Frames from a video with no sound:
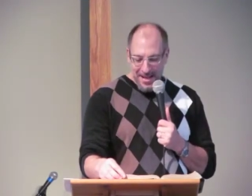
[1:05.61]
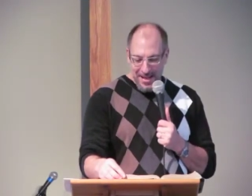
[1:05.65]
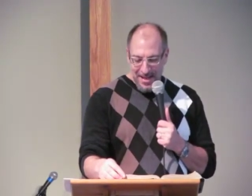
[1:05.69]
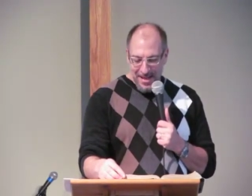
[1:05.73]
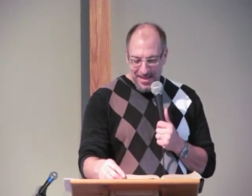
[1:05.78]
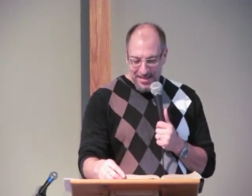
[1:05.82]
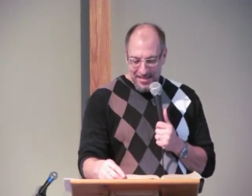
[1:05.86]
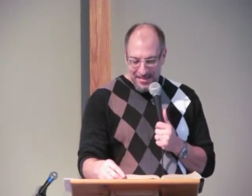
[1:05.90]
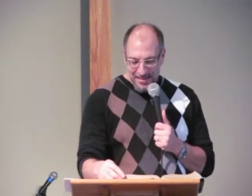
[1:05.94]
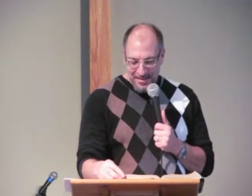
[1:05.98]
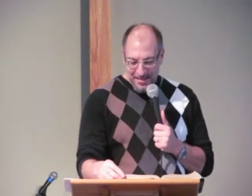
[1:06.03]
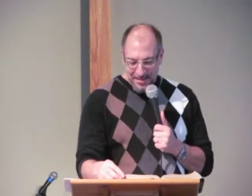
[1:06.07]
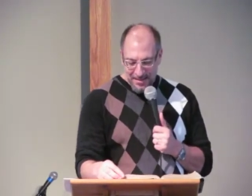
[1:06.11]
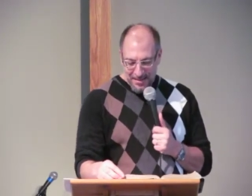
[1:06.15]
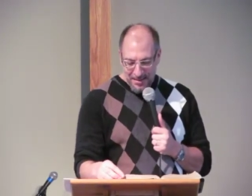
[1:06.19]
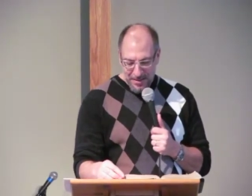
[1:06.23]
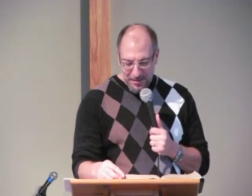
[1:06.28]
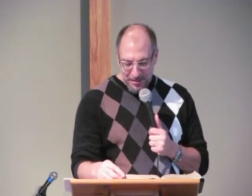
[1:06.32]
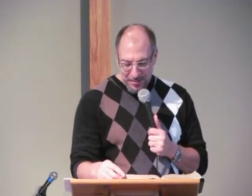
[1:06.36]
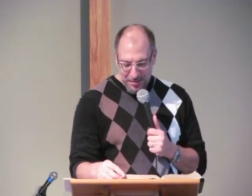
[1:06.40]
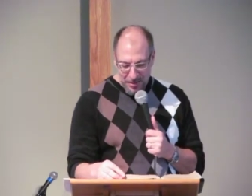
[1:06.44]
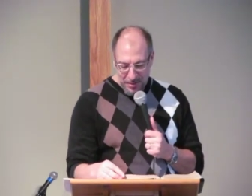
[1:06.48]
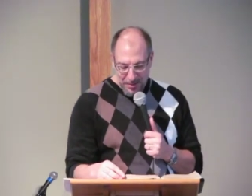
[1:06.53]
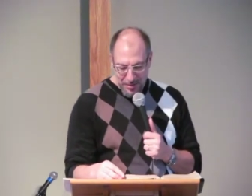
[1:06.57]
And it says,
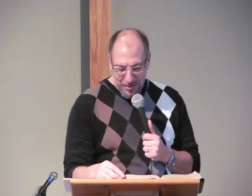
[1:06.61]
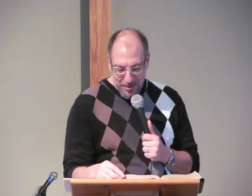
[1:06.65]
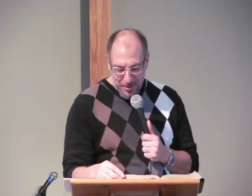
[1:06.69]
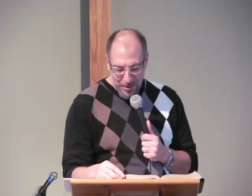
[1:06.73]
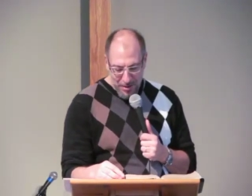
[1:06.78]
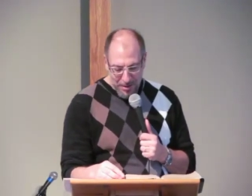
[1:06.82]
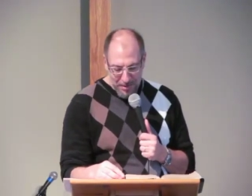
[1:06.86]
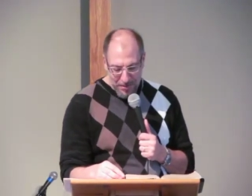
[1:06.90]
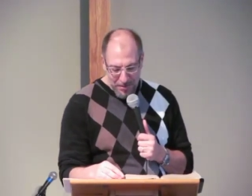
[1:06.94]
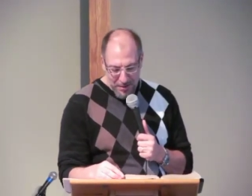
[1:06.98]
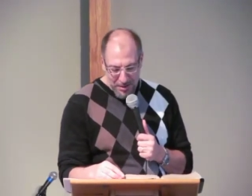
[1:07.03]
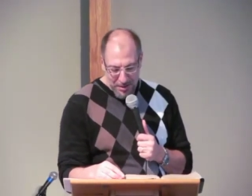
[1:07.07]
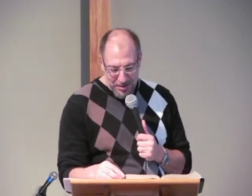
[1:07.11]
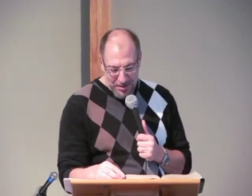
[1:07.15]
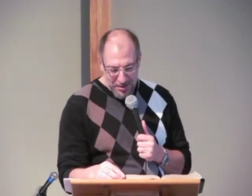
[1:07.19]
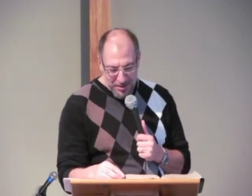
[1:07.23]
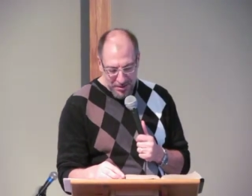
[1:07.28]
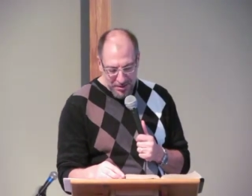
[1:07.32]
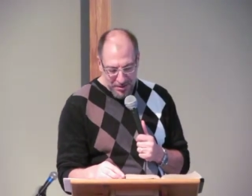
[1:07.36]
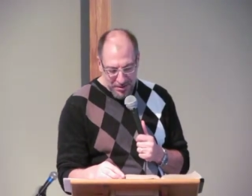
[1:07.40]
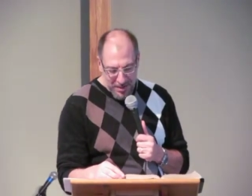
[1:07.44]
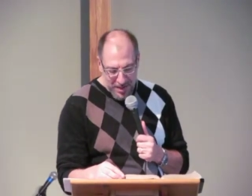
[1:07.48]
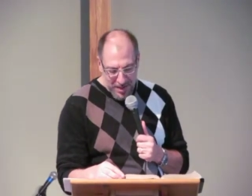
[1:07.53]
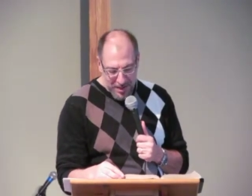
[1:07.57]
"Their burnt offerings and
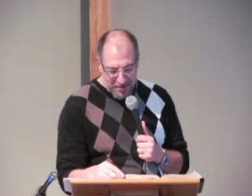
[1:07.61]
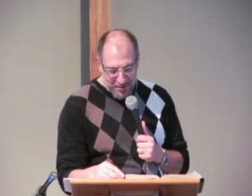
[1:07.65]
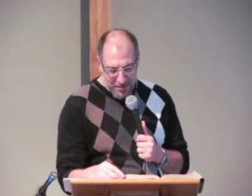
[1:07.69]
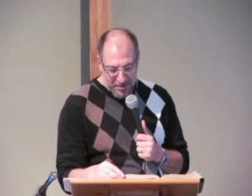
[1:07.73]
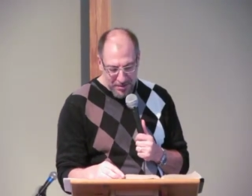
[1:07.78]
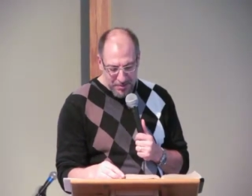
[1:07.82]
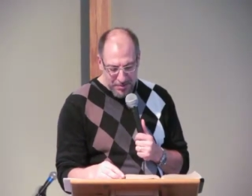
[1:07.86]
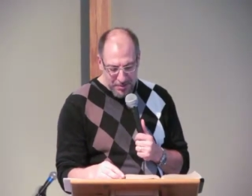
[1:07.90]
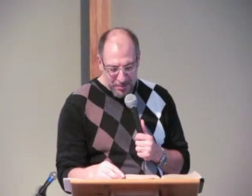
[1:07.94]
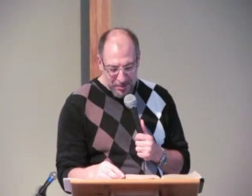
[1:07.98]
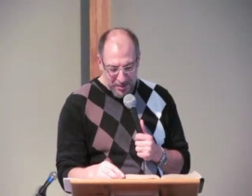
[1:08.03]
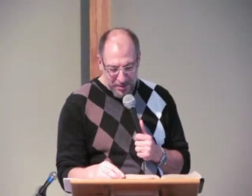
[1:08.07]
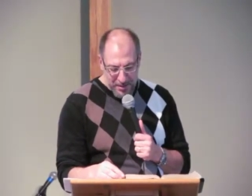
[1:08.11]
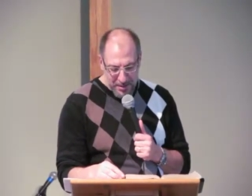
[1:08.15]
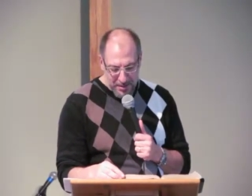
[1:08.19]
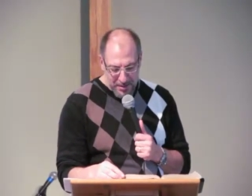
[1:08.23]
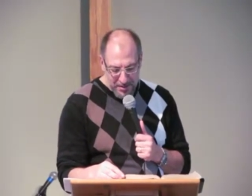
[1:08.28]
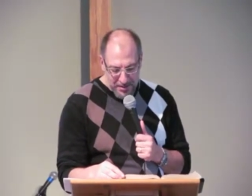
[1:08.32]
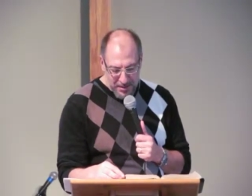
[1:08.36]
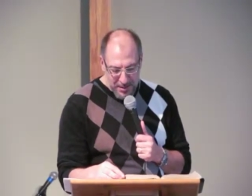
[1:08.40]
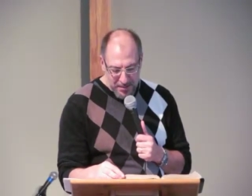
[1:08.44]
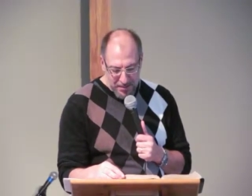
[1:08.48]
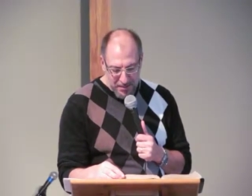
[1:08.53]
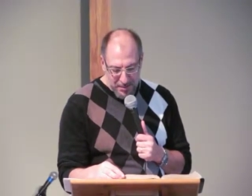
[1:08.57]
their sacrifice will be
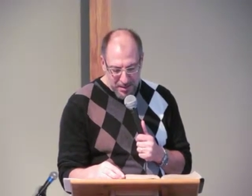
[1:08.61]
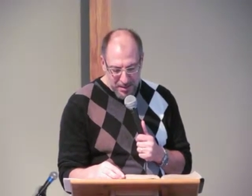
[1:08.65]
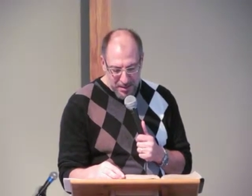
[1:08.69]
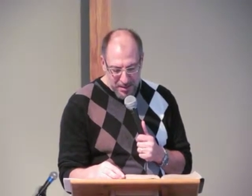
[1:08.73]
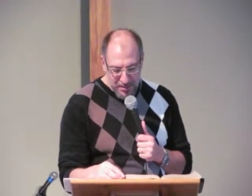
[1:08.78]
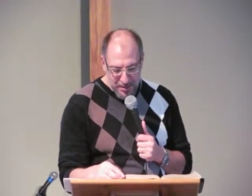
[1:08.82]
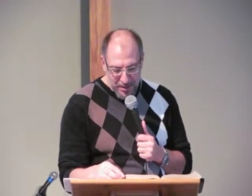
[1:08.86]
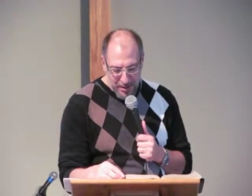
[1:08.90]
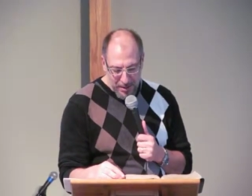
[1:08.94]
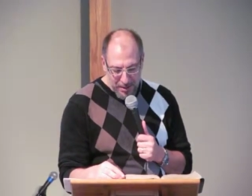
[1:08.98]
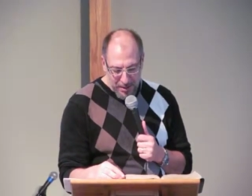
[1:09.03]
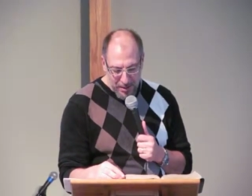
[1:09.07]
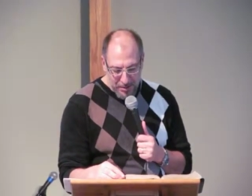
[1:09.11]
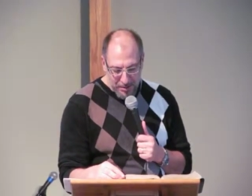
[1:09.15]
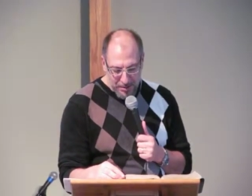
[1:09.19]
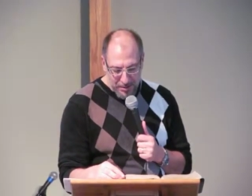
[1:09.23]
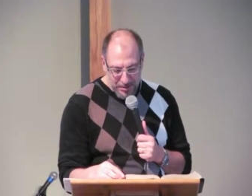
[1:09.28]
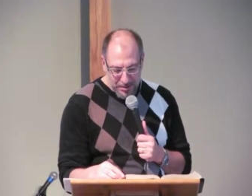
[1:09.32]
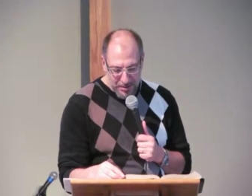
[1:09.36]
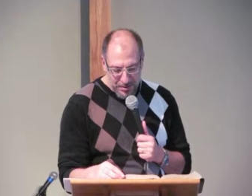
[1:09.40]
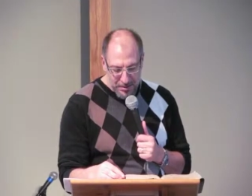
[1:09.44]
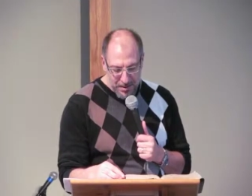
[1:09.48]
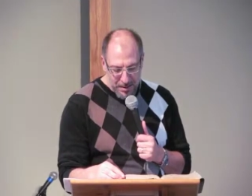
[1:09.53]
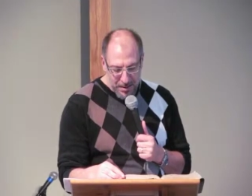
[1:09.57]
accepted on my
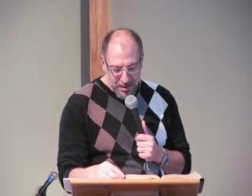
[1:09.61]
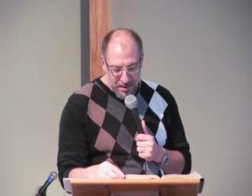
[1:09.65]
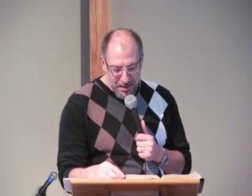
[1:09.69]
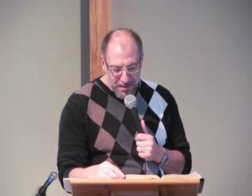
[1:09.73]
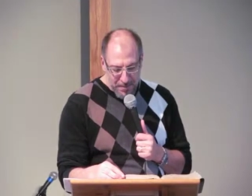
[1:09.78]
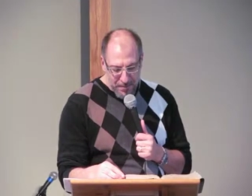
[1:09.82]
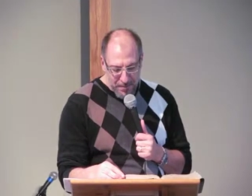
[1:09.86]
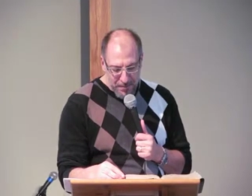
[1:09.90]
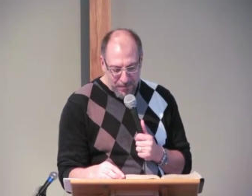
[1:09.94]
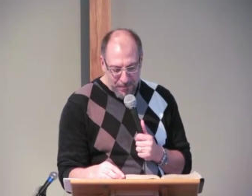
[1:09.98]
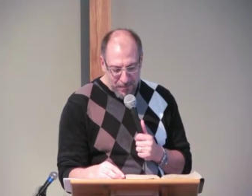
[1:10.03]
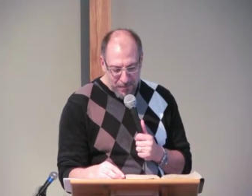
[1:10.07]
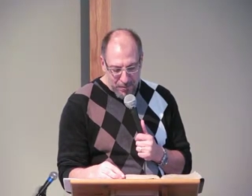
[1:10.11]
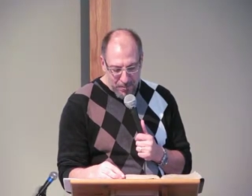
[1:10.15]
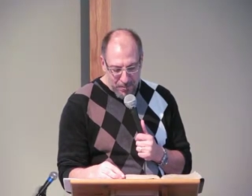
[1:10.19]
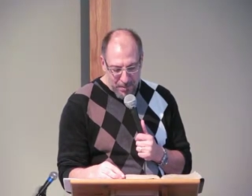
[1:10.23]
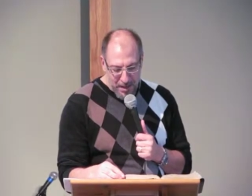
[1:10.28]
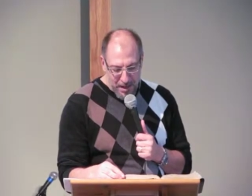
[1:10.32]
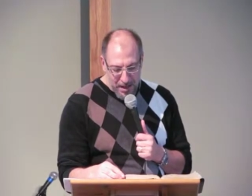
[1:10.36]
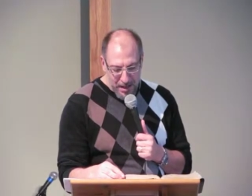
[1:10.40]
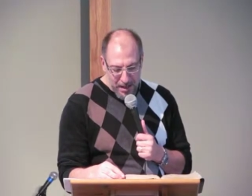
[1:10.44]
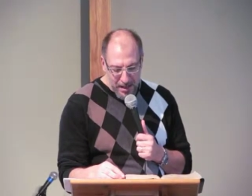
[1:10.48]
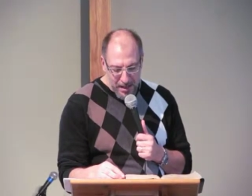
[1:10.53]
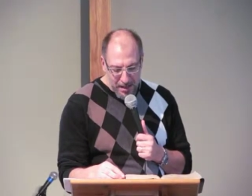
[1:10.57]
altars, for
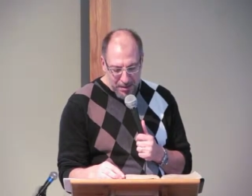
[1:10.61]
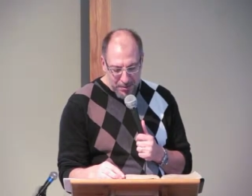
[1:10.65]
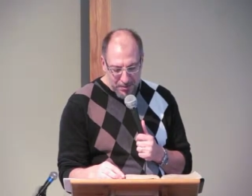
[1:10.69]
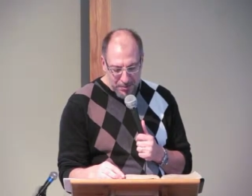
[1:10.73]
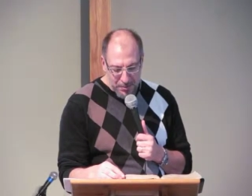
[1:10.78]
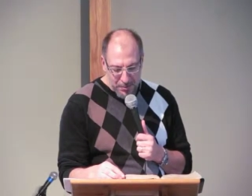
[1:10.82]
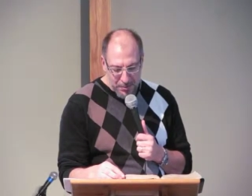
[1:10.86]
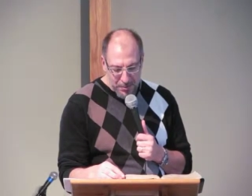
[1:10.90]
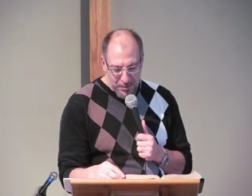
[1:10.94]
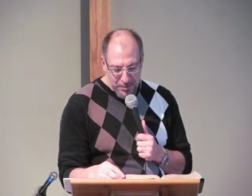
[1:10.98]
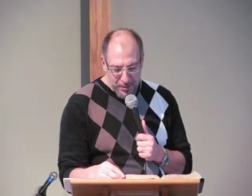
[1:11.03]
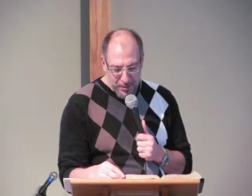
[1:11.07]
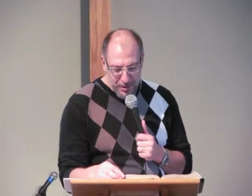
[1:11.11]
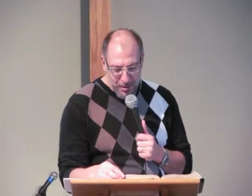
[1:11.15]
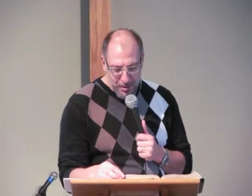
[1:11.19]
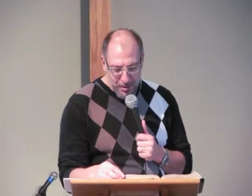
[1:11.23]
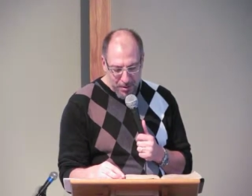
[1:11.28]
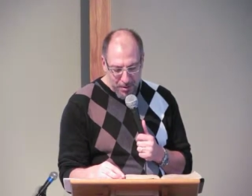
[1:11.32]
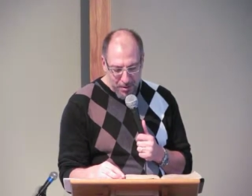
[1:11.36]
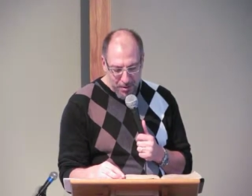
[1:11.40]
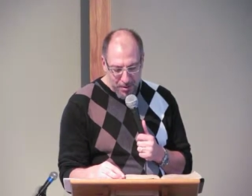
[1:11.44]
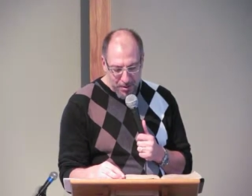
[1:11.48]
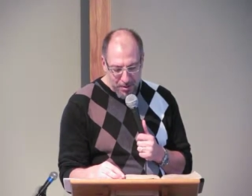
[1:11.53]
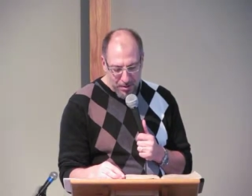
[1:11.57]
my house will be
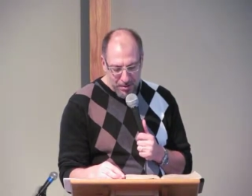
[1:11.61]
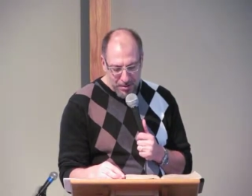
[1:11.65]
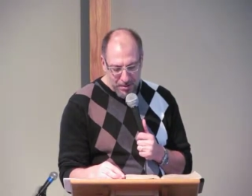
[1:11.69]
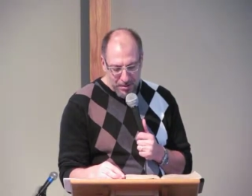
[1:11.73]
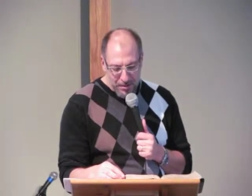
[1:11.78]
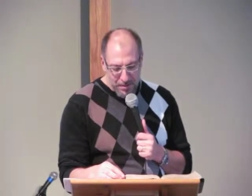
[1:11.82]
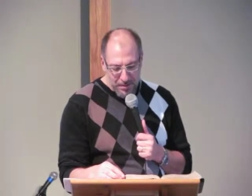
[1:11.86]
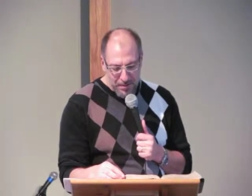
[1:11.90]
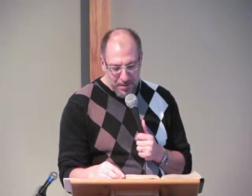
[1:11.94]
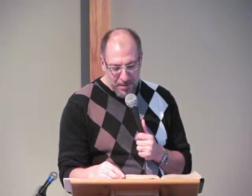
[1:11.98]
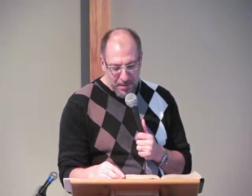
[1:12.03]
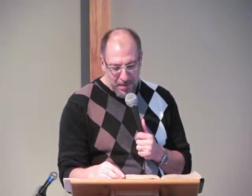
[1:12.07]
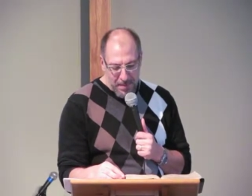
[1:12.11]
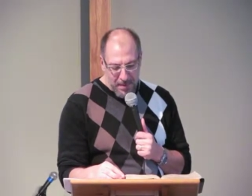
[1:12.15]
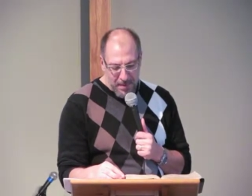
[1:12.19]
called